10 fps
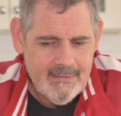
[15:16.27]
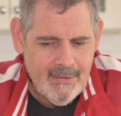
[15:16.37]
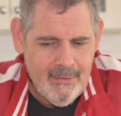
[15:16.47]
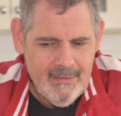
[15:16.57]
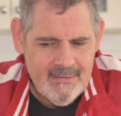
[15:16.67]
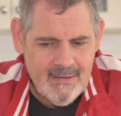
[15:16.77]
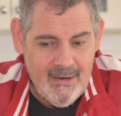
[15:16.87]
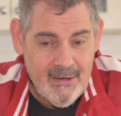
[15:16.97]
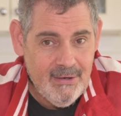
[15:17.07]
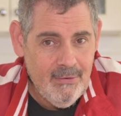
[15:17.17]
So it's
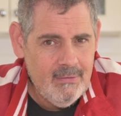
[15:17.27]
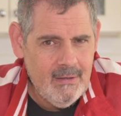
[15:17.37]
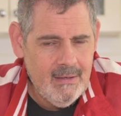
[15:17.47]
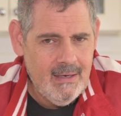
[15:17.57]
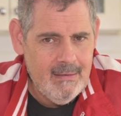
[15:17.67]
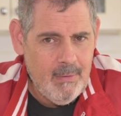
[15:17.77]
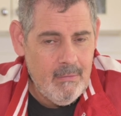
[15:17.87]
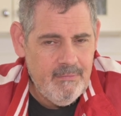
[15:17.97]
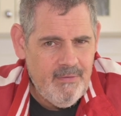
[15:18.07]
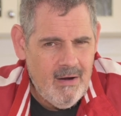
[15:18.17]
kind of cute that you get
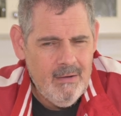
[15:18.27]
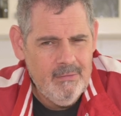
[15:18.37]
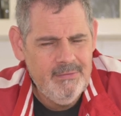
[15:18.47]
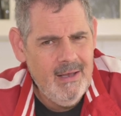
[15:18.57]
both files.